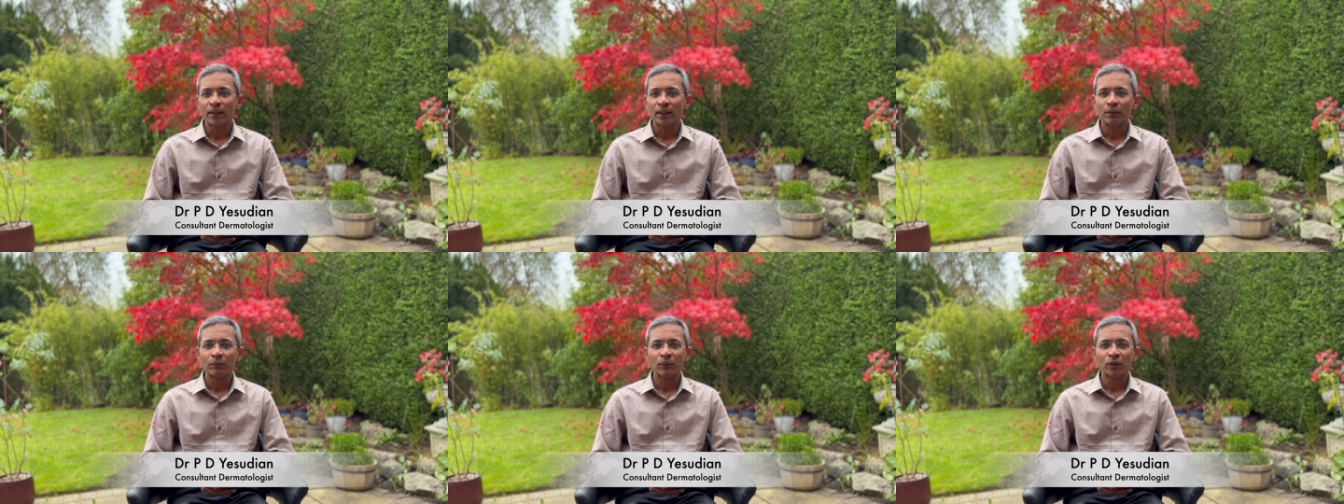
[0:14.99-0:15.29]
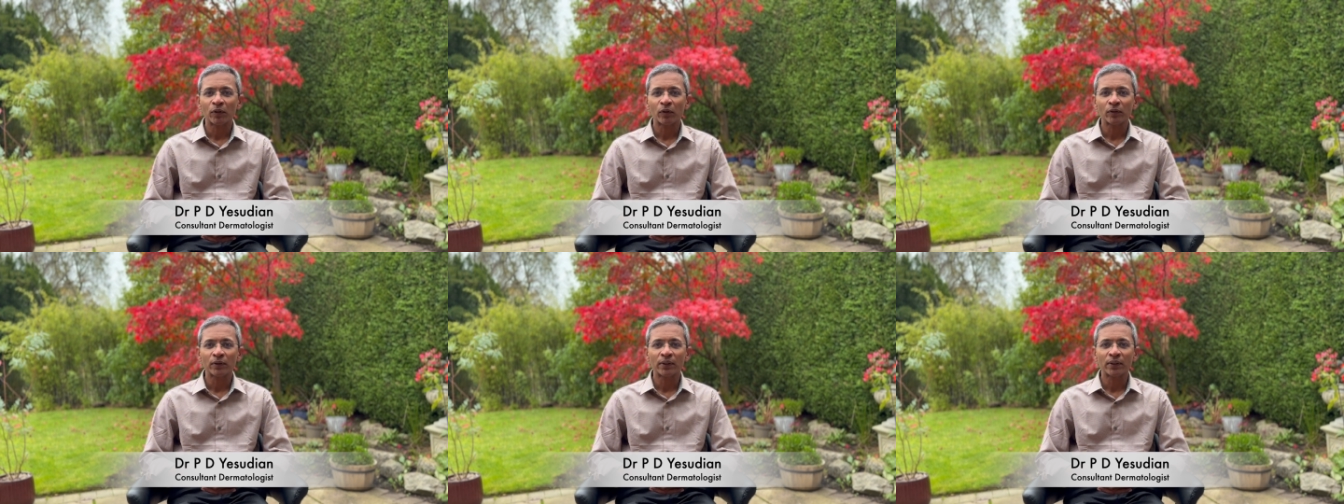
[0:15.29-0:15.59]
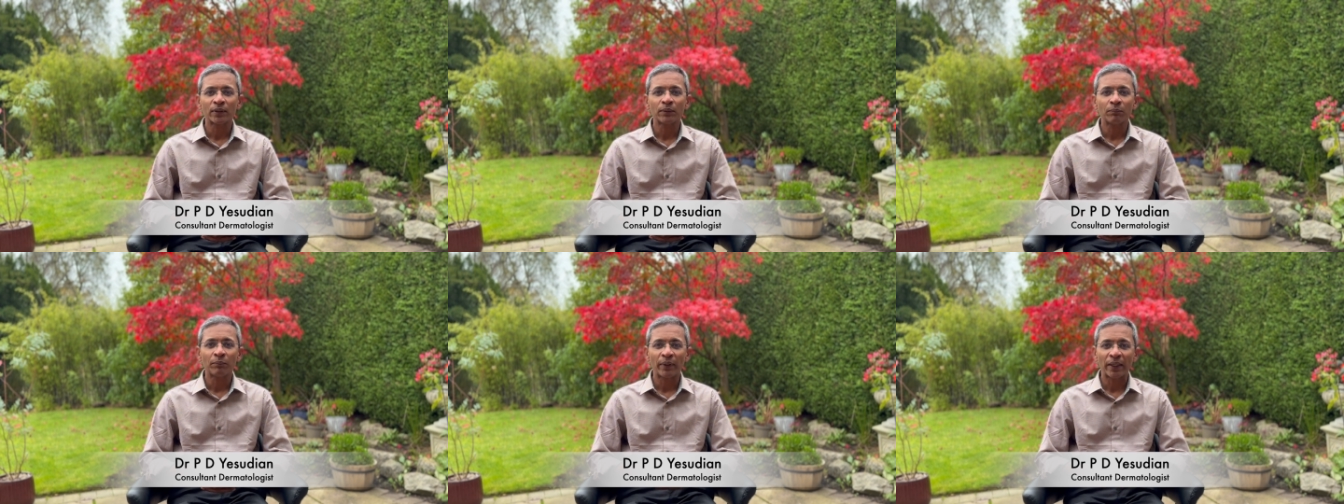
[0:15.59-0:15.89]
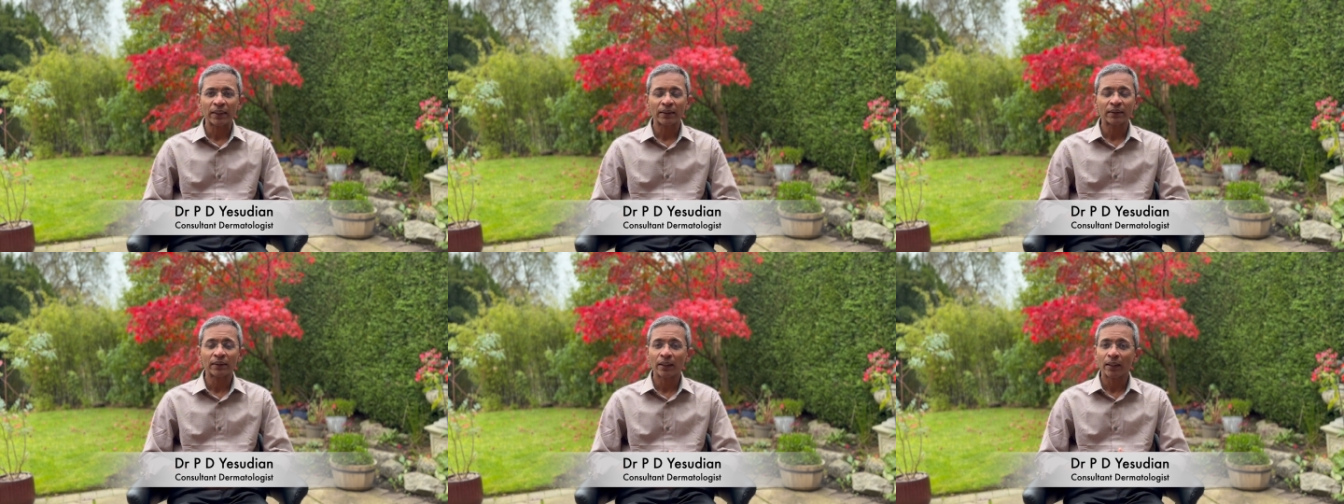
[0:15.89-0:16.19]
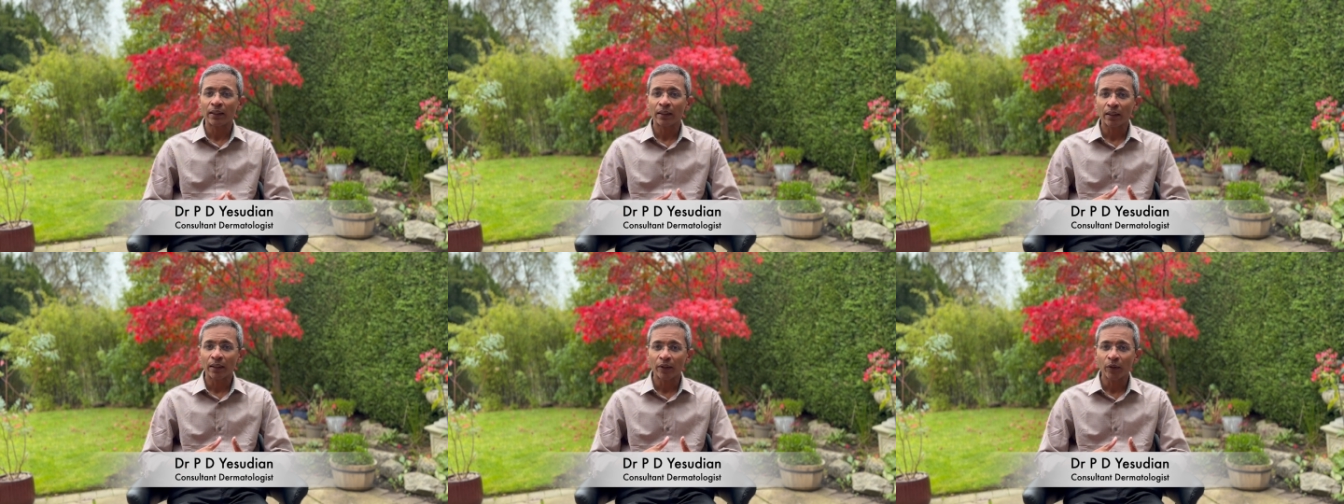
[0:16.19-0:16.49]
dermatologists based
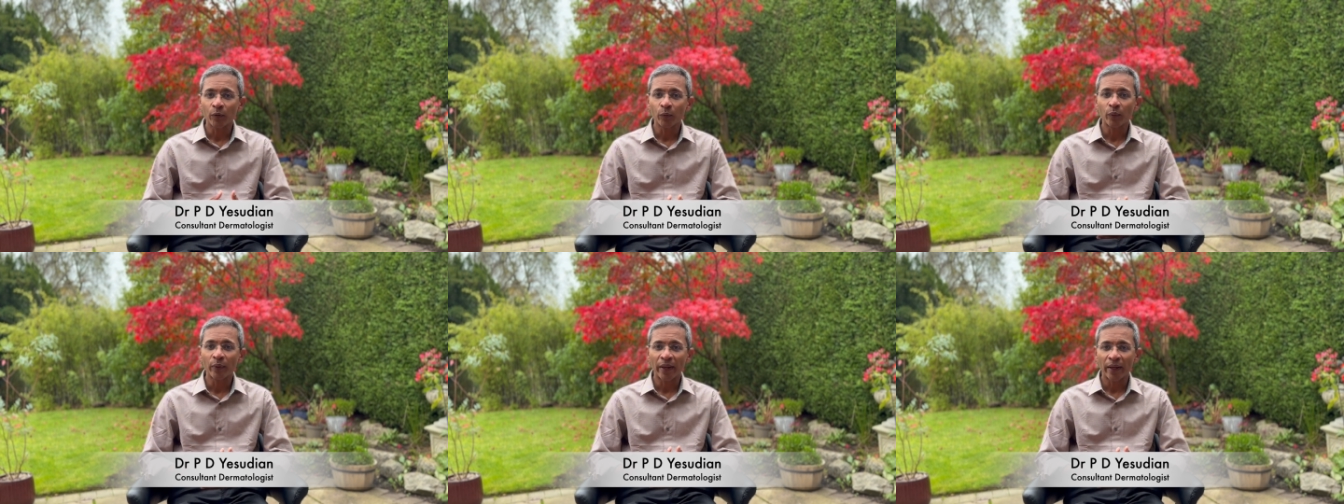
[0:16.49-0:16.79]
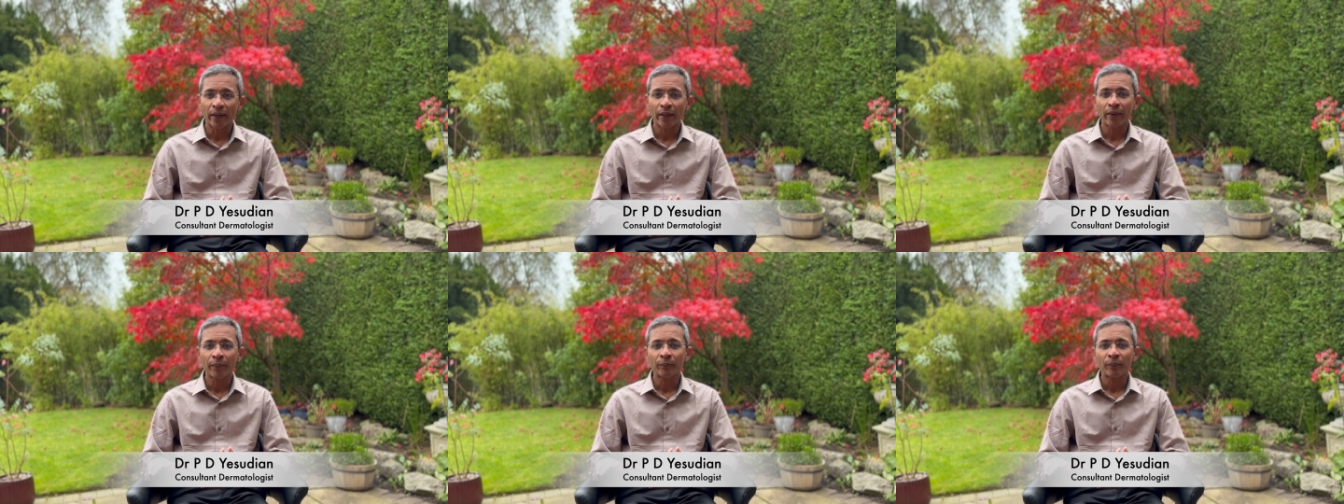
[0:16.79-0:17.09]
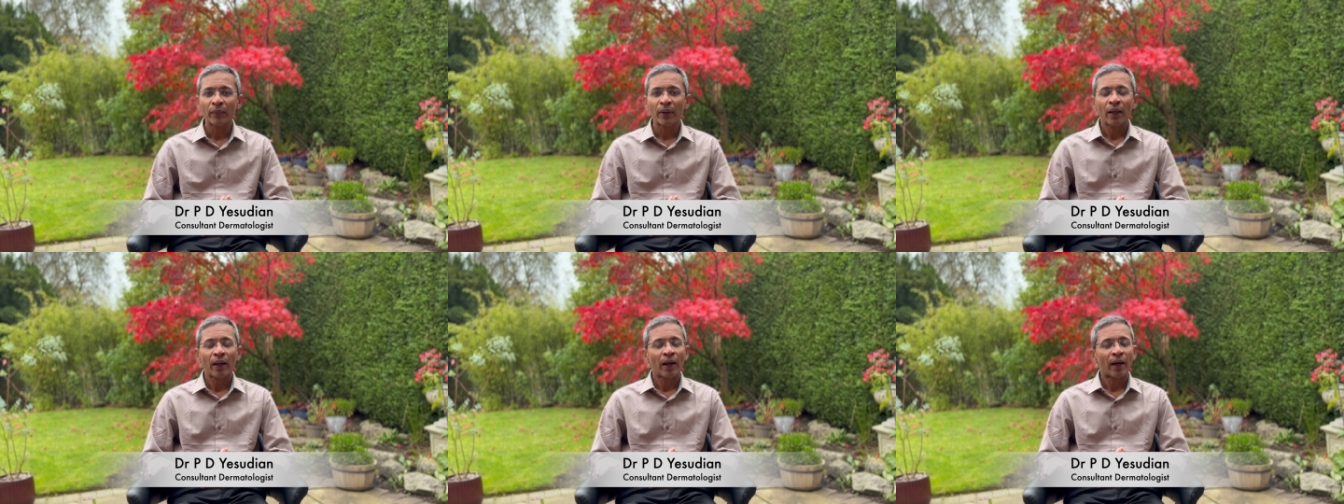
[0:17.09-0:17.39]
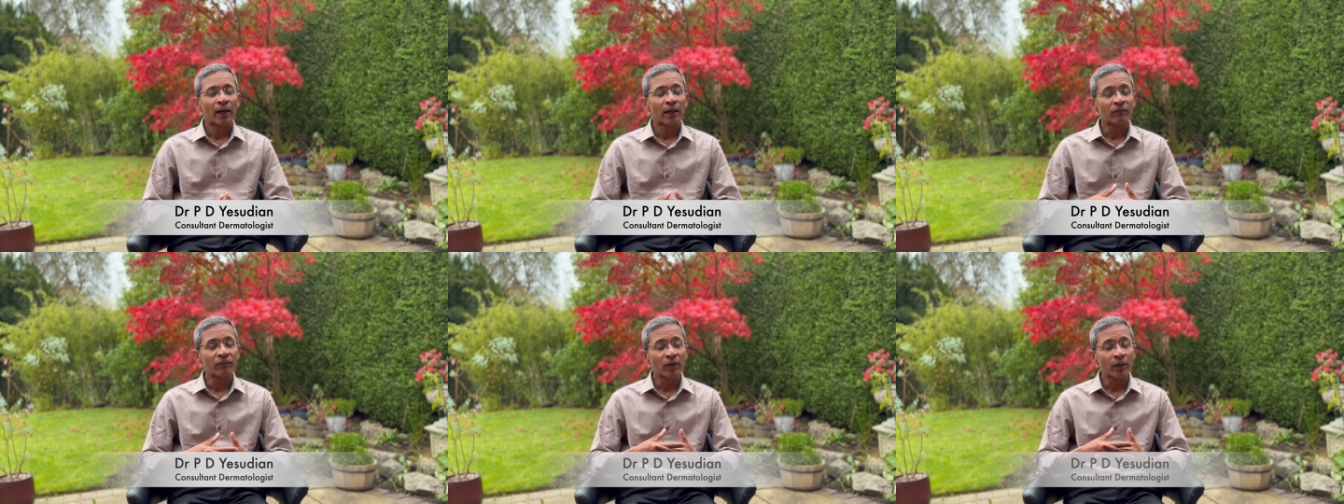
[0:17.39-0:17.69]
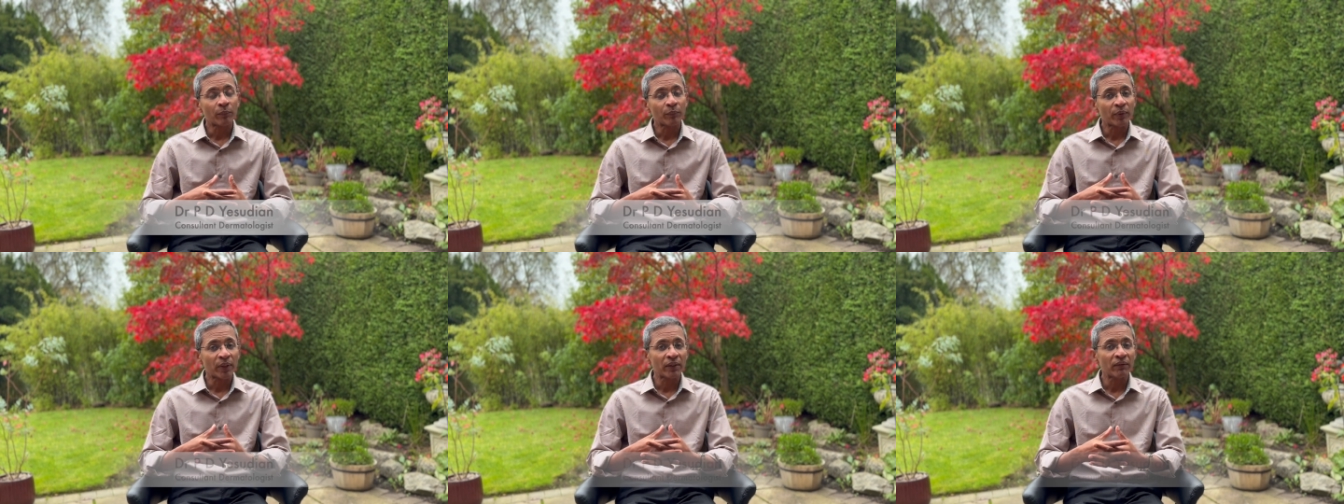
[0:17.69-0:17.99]
in the UK, and I've
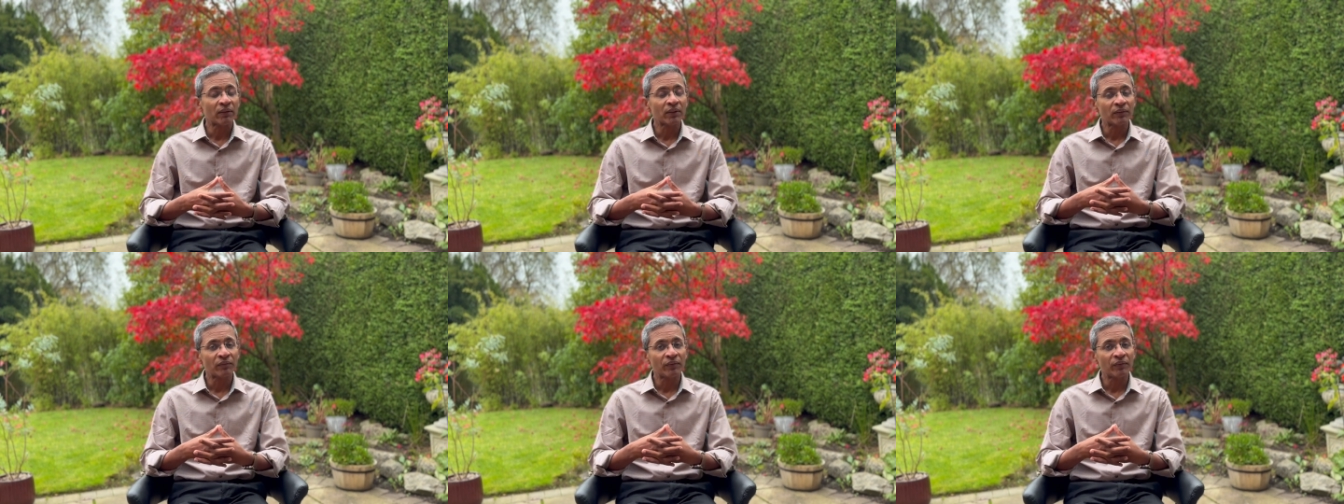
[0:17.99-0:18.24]
done previous